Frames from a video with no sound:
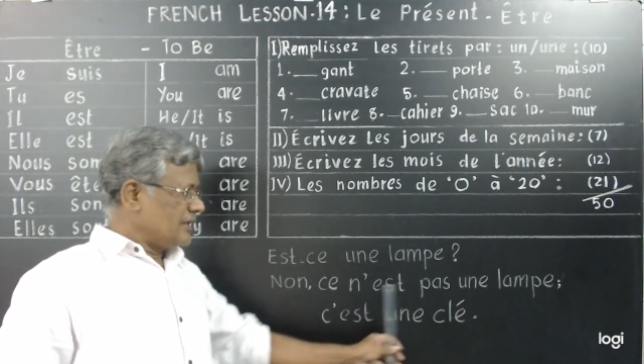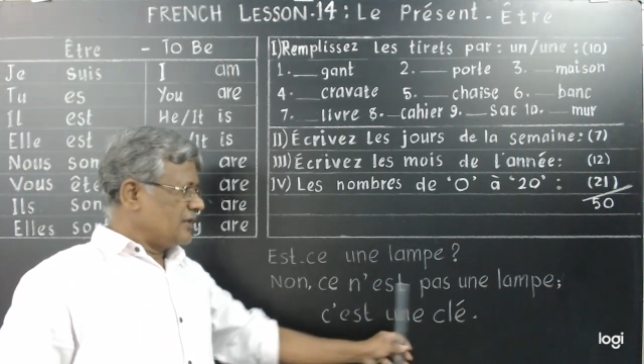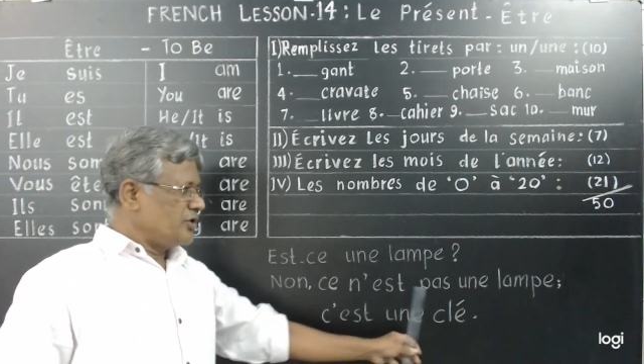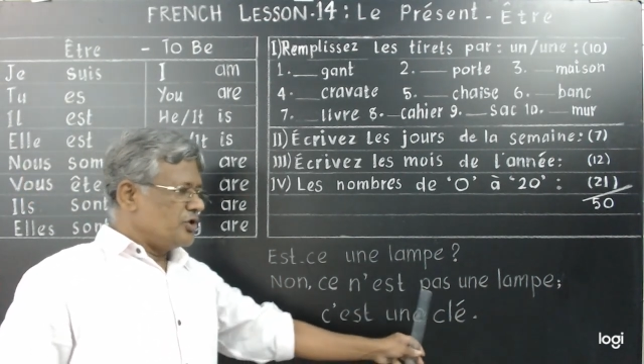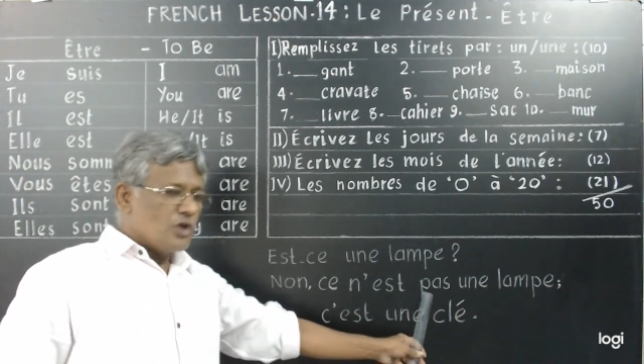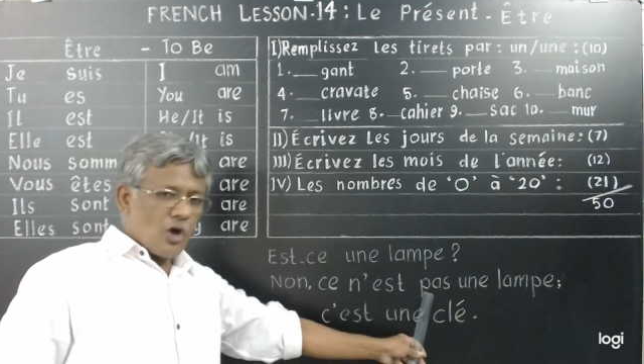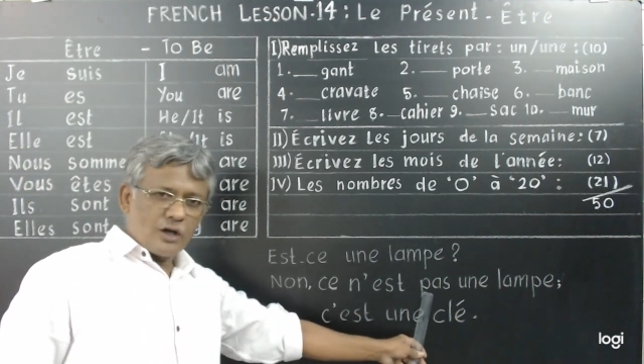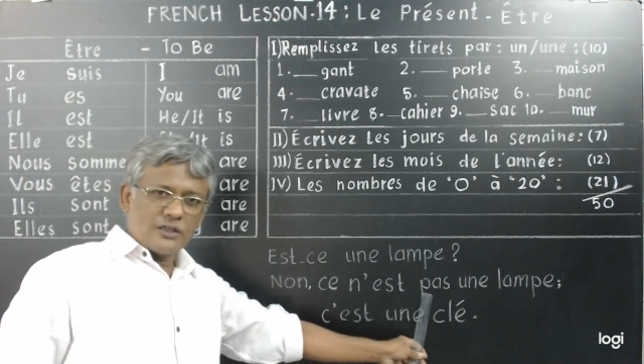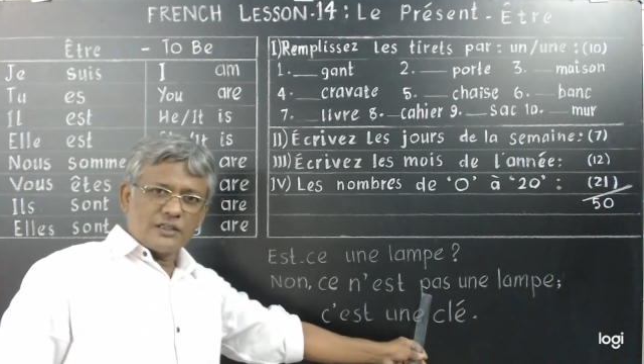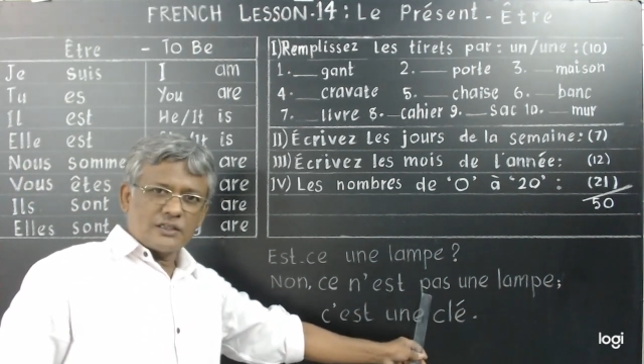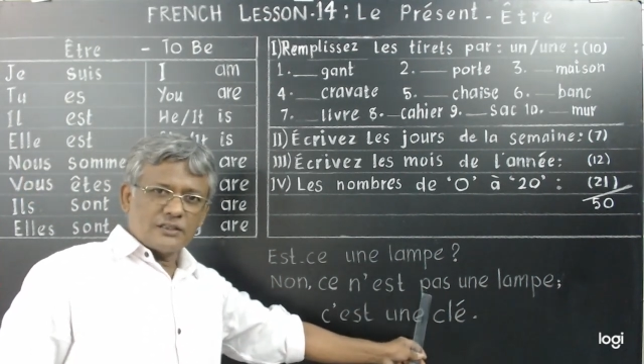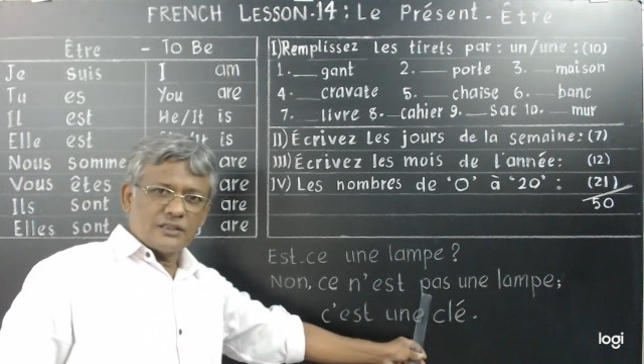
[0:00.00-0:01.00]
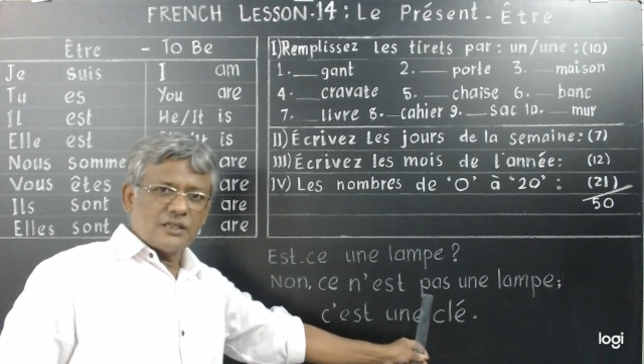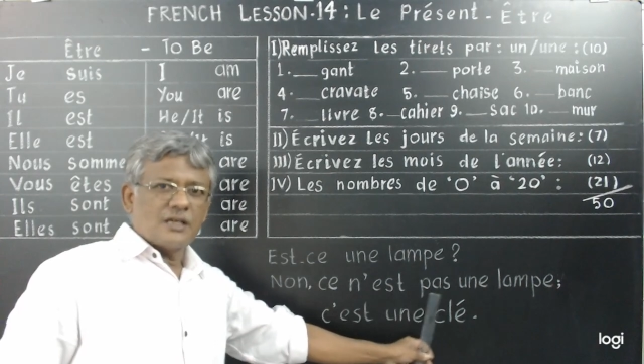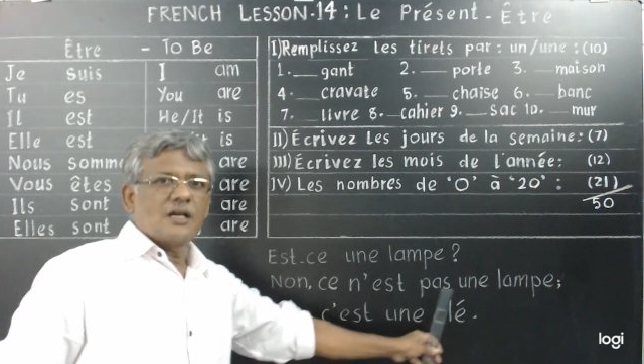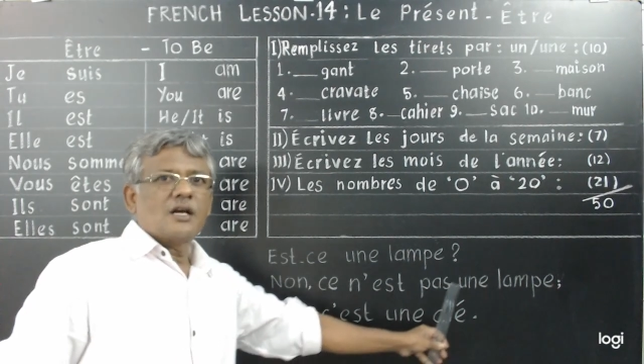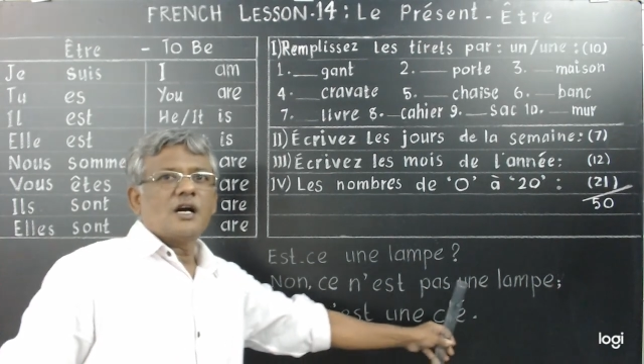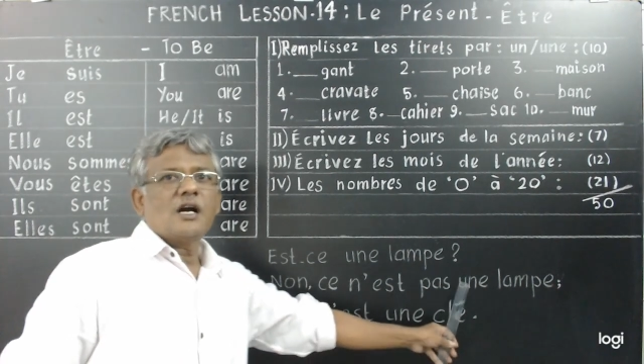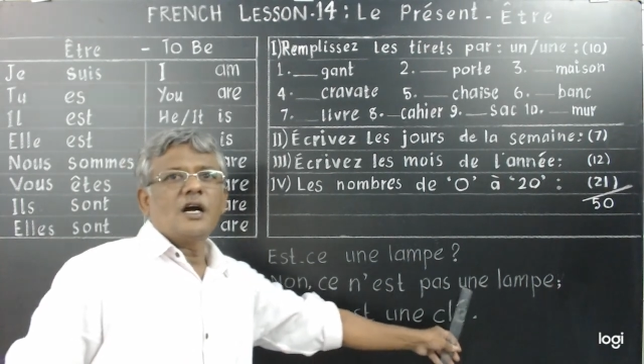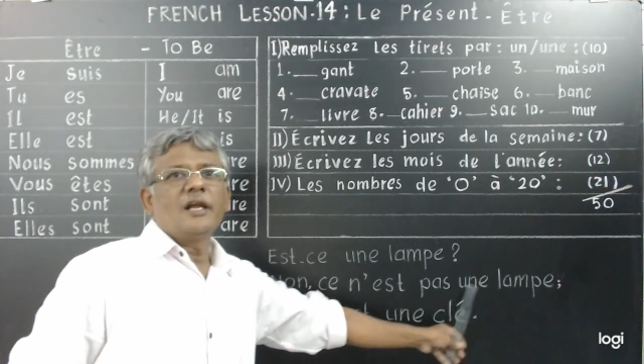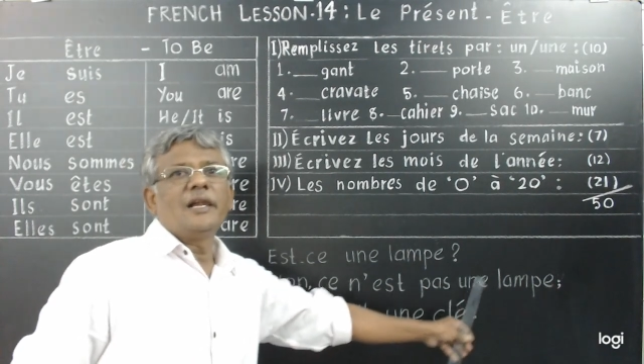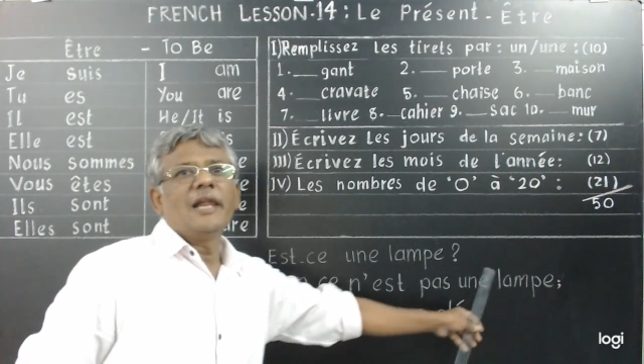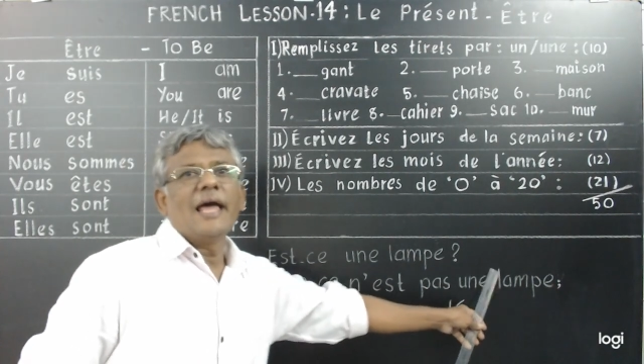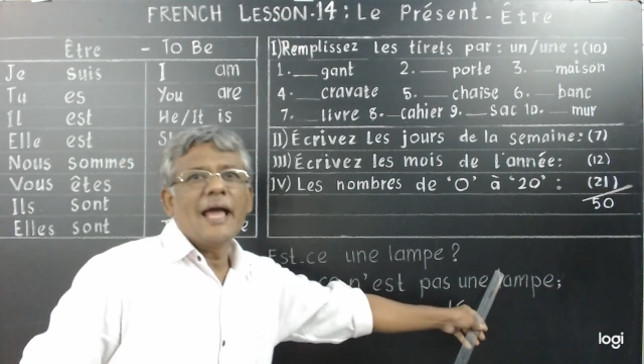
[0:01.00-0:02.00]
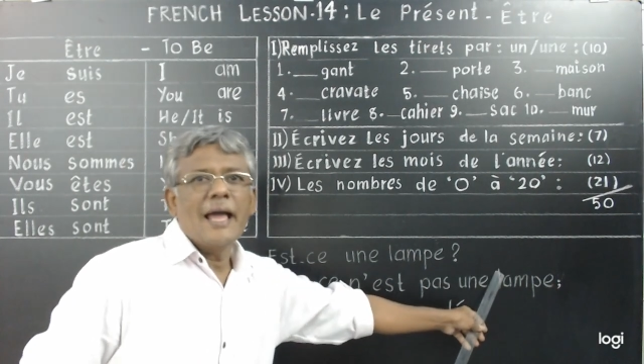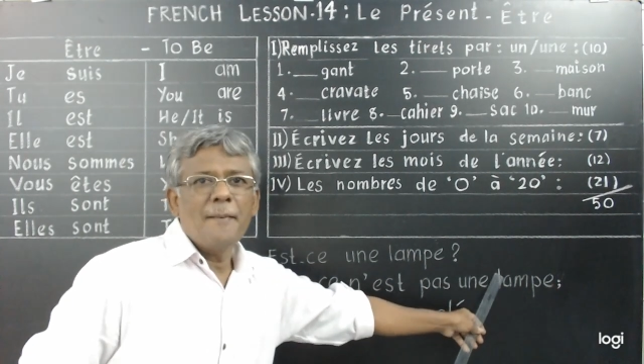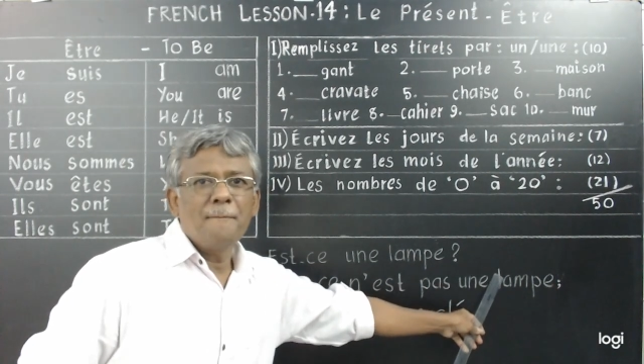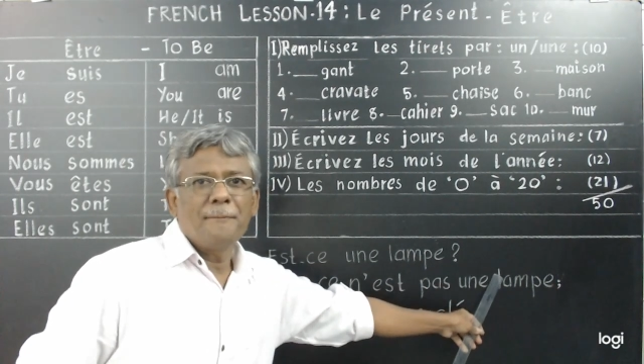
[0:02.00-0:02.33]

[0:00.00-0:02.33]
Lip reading: not a lamp.